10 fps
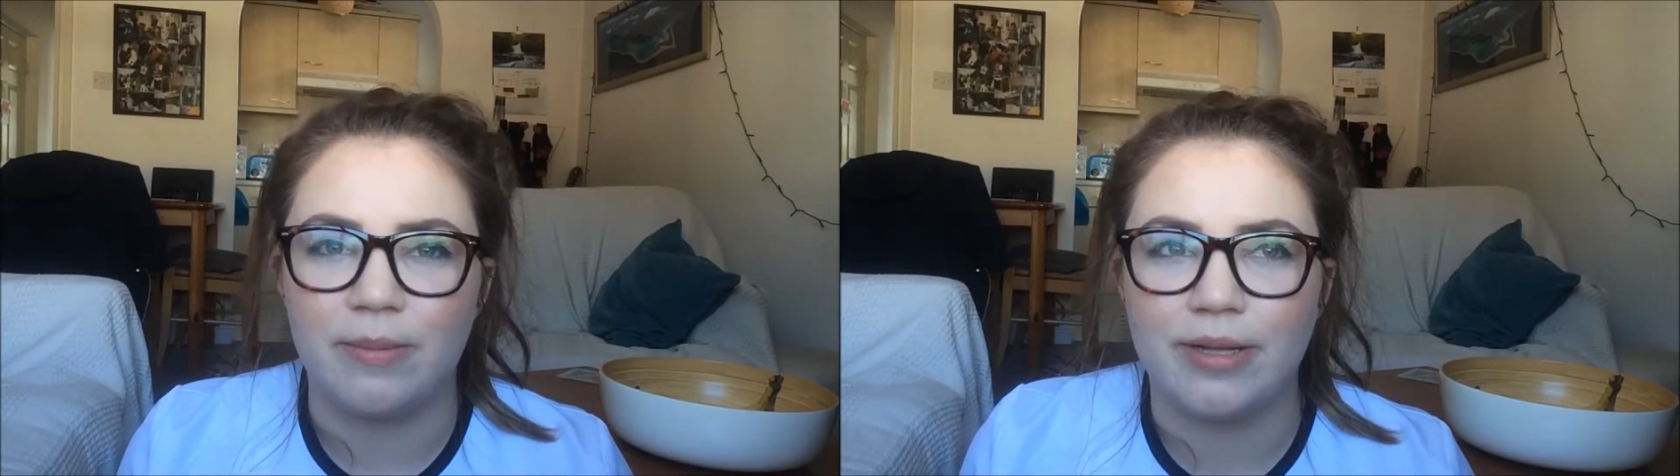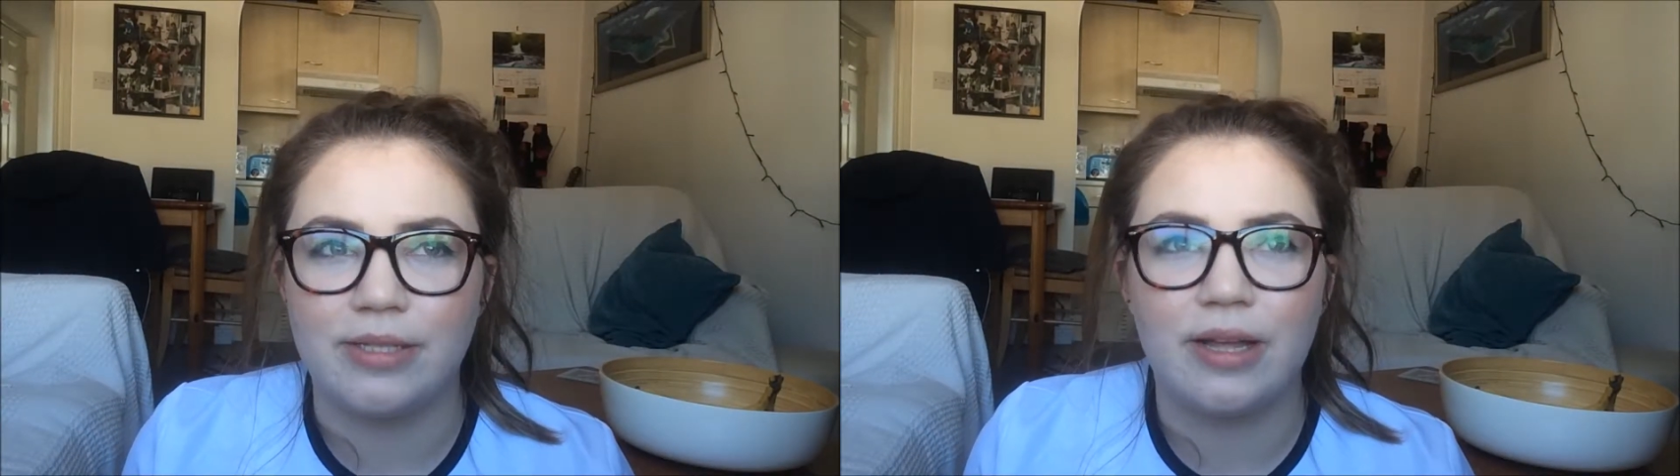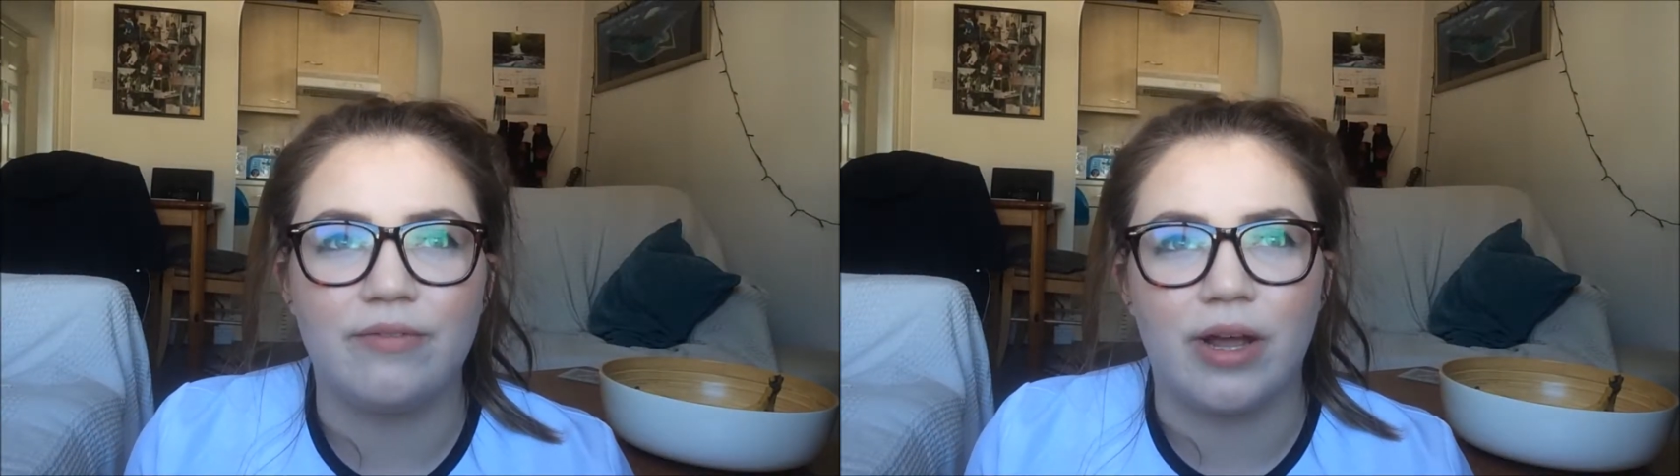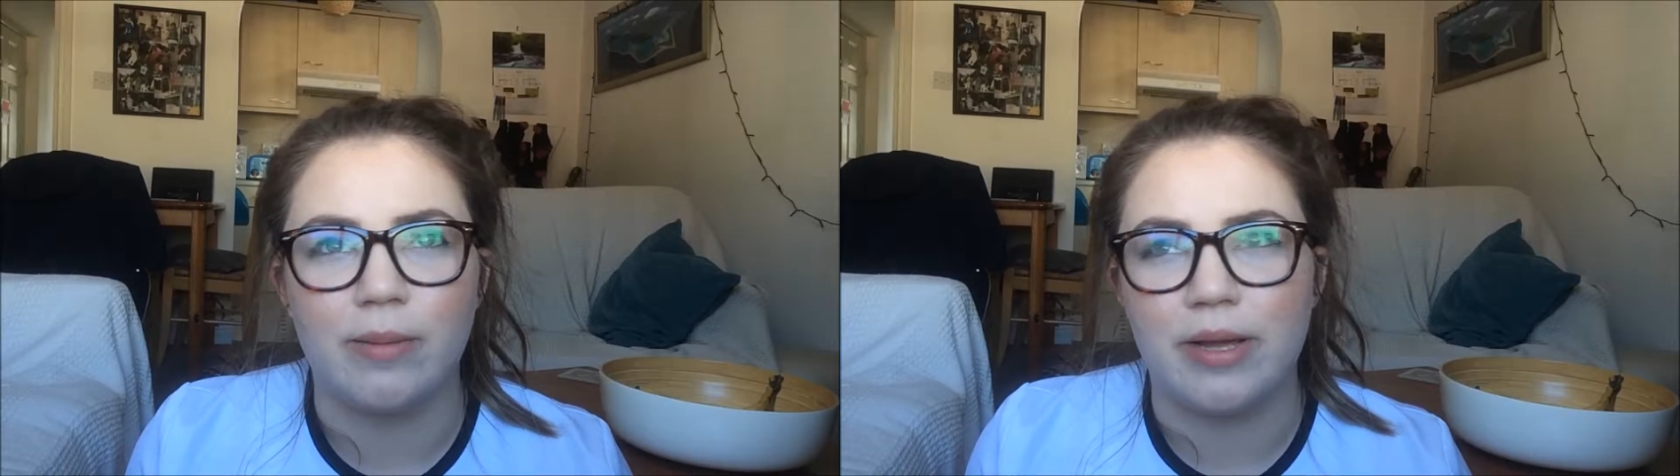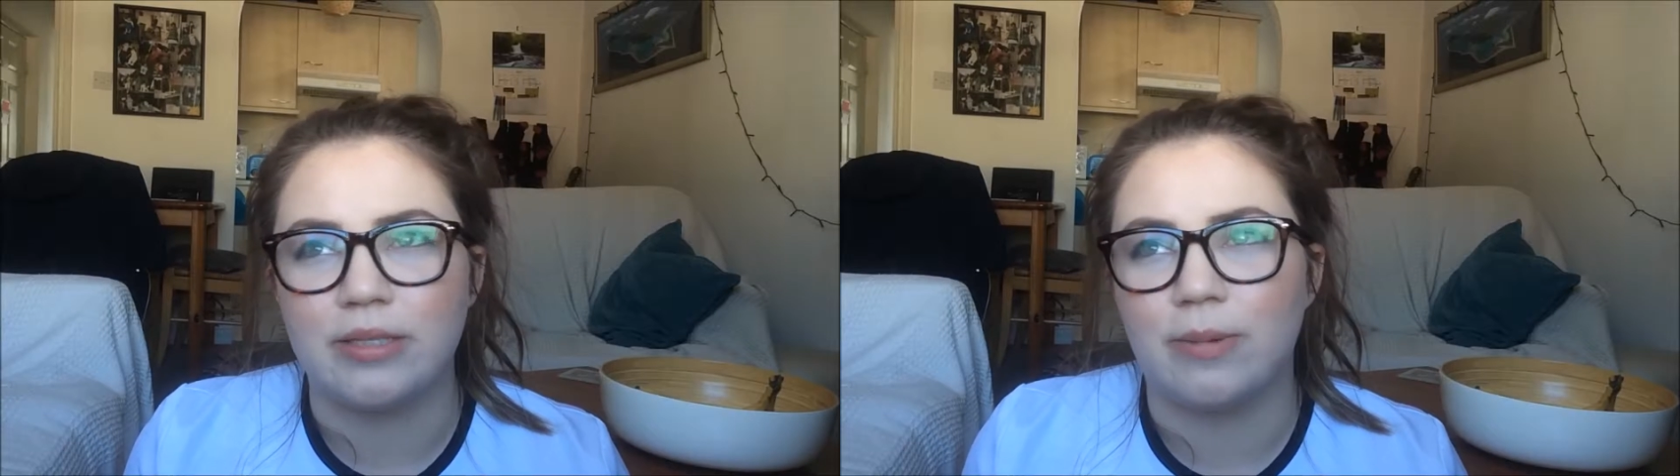but I still have
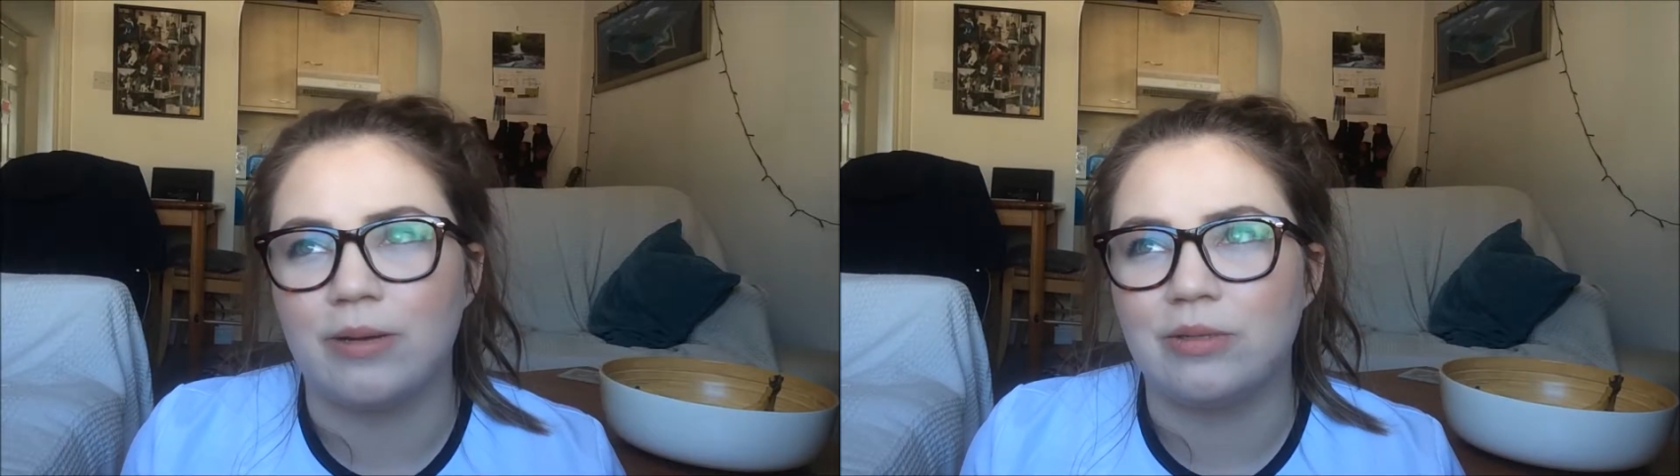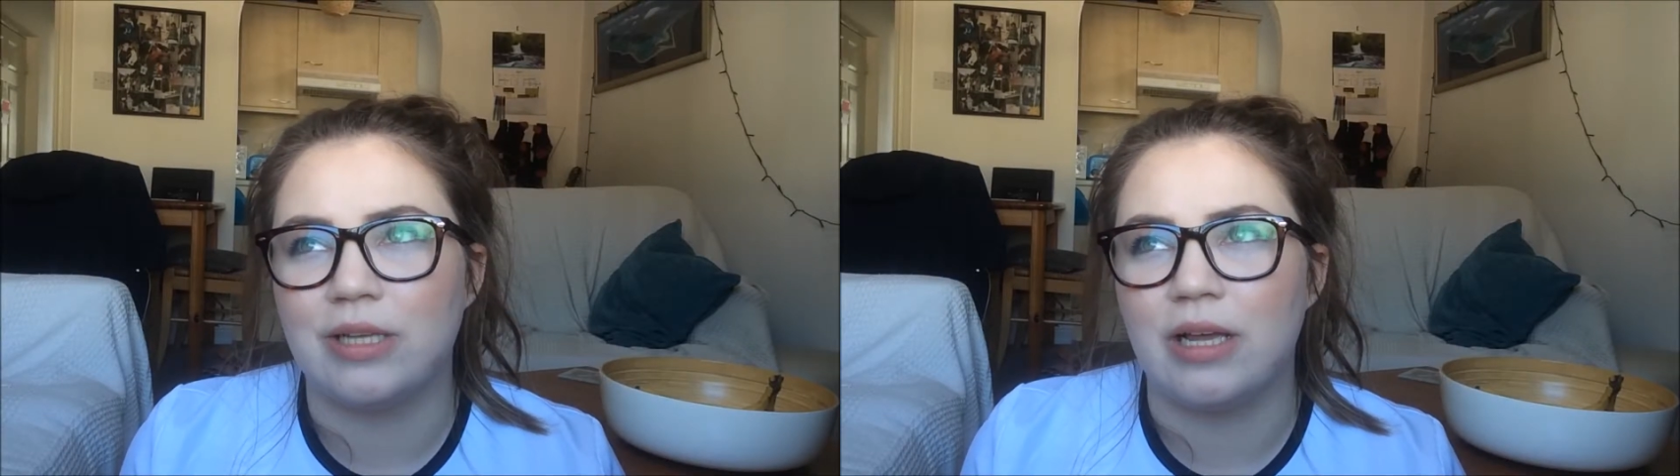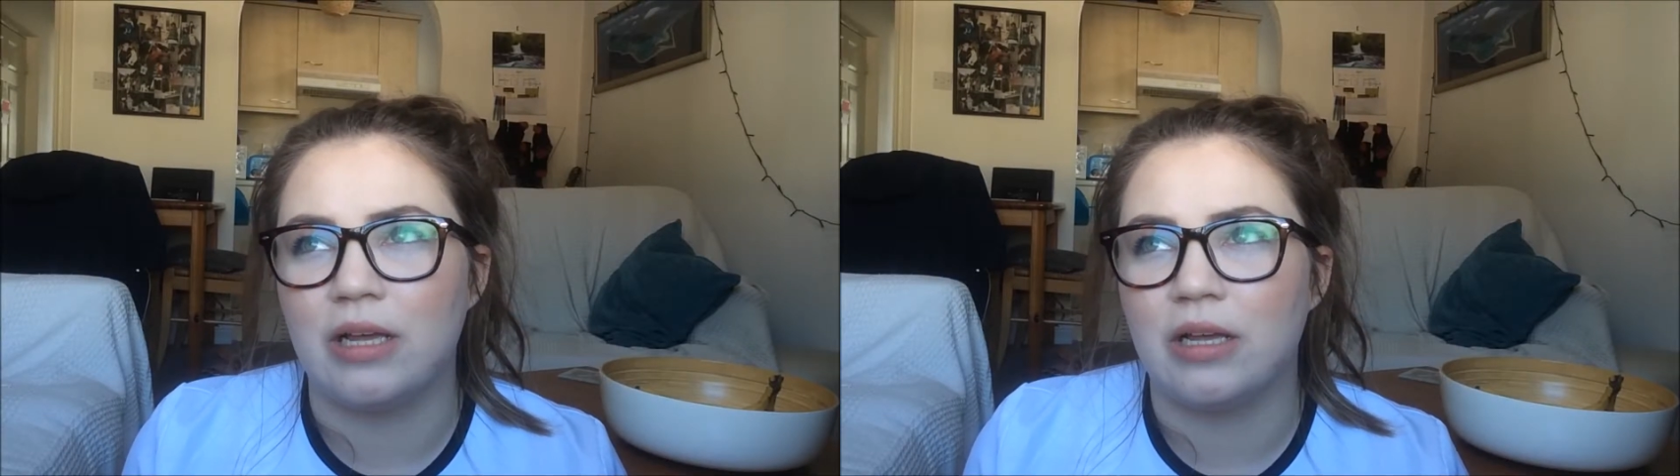nightmares about it.